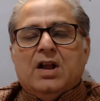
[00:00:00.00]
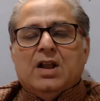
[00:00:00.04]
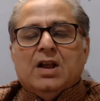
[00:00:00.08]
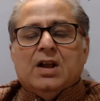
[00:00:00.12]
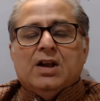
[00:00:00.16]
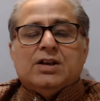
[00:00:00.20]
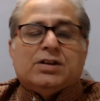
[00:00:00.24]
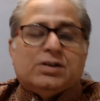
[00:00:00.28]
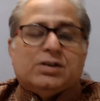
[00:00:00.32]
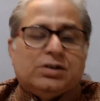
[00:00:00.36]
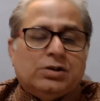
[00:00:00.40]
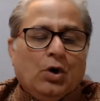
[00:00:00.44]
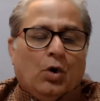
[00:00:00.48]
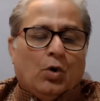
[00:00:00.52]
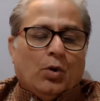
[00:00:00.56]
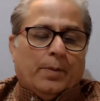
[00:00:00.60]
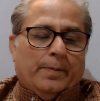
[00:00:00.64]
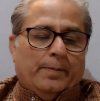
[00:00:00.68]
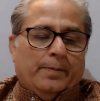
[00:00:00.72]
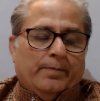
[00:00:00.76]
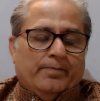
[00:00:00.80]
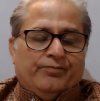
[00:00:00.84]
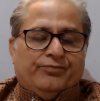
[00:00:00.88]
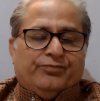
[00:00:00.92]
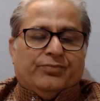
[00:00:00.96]
So
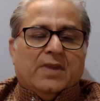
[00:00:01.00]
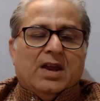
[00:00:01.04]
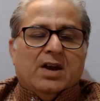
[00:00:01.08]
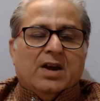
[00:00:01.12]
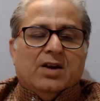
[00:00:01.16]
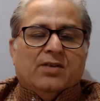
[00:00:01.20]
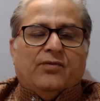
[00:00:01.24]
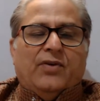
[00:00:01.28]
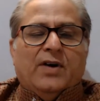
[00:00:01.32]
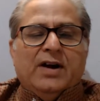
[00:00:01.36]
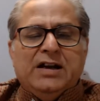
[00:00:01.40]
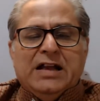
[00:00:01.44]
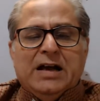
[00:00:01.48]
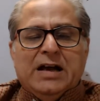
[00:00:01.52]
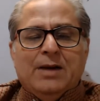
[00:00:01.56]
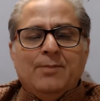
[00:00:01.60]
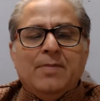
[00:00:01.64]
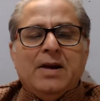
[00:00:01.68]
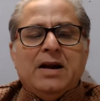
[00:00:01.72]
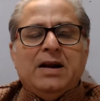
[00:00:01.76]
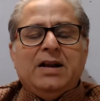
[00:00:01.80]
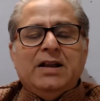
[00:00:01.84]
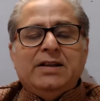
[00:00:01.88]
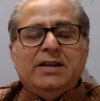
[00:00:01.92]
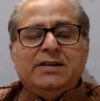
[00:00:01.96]

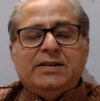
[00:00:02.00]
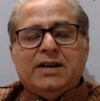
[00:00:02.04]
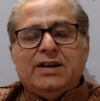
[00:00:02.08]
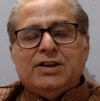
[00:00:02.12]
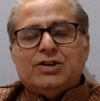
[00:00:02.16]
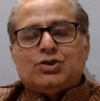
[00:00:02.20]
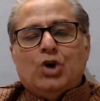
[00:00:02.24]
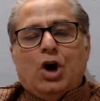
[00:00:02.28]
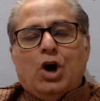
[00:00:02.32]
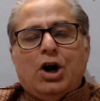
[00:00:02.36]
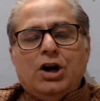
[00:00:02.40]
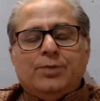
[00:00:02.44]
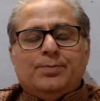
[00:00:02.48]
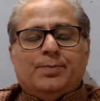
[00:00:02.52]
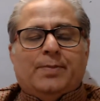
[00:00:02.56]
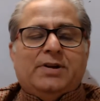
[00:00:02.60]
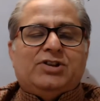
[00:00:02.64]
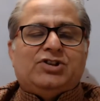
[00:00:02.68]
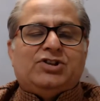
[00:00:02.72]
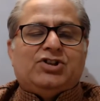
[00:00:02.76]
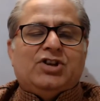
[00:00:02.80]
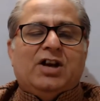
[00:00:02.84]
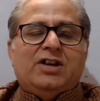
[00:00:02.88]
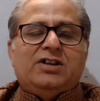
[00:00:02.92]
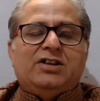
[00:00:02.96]
fundamentally there is not much
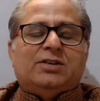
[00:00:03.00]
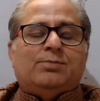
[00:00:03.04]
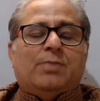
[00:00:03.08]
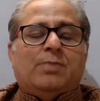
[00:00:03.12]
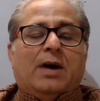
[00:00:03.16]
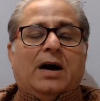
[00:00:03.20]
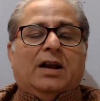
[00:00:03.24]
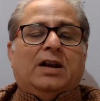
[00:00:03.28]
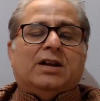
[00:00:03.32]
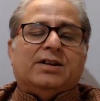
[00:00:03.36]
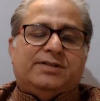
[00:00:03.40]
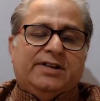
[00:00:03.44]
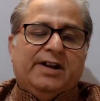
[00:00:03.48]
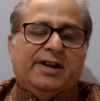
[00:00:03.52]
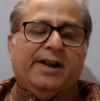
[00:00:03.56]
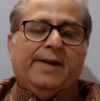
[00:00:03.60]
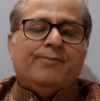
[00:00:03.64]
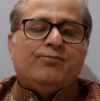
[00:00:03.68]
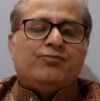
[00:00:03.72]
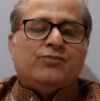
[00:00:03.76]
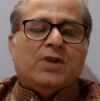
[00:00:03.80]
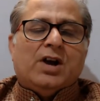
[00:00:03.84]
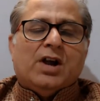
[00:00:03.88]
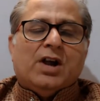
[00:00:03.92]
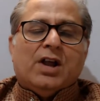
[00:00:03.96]
change in biology.
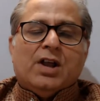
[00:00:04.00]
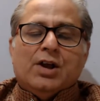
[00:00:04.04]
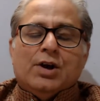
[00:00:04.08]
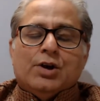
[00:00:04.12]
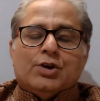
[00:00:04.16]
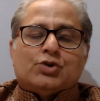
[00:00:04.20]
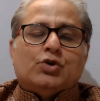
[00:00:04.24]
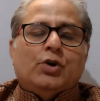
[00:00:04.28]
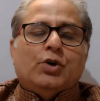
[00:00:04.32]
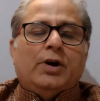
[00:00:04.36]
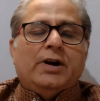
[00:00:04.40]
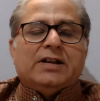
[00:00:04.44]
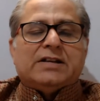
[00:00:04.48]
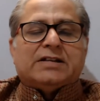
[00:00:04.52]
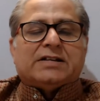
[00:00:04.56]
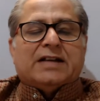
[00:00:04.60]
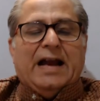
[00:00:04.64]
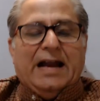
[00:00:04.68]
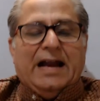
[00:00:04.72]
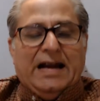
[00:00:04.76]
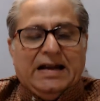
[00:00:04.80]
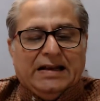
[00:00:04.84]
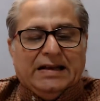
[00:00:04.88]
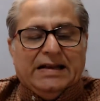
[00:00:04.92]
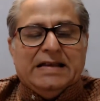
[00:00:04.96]
So it is
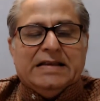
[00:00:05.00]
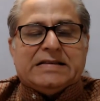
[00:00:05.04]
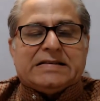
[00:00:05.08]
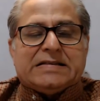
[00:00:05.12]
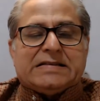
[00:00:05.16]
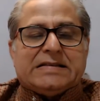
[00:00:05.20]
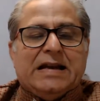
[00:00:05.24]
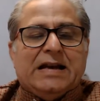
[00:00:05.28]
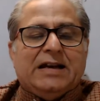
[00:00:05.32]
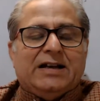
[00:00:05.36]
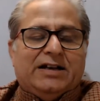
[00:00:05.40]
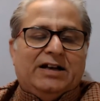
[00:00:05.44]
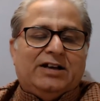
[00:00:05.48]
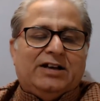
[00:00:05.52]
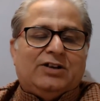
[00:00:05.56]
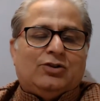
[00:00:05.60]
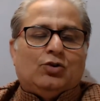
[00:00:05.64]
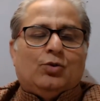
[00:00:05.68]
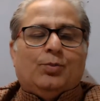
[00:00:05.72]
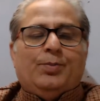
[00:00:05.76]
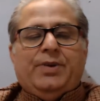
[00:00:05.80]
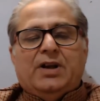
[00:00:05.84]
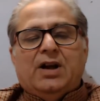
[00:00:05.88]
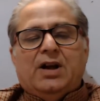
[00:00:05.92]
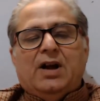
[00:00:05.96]
rightly stated to
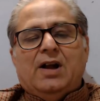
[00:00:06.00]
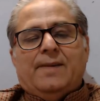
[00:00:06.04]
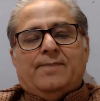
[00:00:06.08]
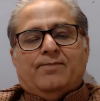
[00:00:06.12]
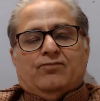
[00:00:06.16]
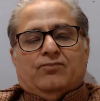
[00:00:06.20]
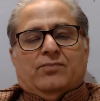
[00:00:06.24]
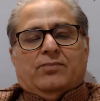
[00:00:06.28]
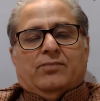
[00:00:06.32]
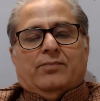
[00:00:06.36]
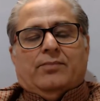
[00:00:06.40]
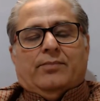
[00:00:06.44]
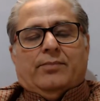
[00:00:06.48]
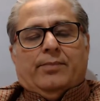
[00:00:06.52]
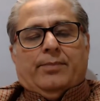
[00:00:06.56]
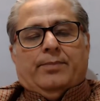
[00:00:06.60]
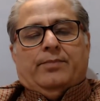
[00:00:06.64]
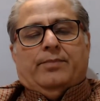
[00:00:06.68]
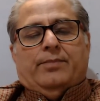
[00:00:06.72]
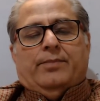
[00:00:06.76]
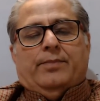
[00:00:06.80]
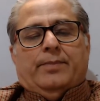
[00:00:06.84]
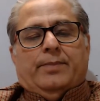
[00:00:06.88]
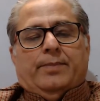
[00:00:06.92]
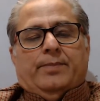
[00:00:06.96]
be a
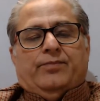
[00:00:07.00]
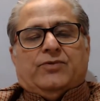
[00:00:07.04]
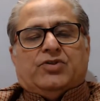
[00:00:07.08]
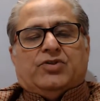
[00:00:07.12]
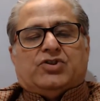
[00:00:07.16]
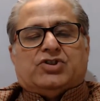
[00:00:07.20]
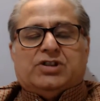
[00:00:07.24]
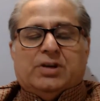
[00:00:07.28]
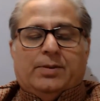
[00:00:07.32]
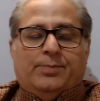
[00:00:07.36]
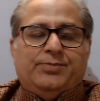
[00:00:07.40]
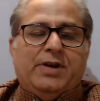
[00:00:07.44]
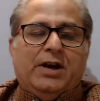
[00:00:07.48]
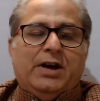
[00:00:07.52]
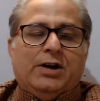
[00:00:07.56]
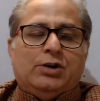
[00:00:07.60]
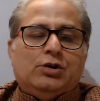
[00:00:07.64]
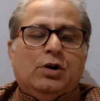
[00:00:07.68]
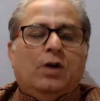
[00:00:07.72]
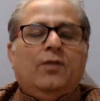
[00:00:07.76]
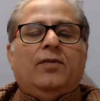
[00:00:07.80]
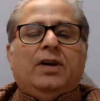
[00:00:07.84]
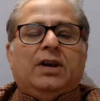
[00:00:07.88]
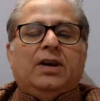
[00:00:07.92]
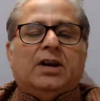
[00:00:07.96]
subject
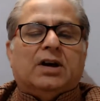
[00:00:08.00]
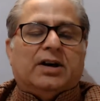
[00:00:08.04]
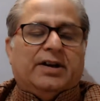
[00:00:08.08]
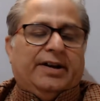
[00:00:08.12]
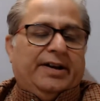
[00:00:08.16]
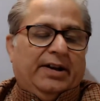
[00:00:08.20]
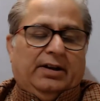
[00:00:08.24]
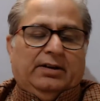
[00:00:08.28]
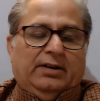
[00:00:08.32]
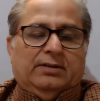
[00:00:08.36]
of learning.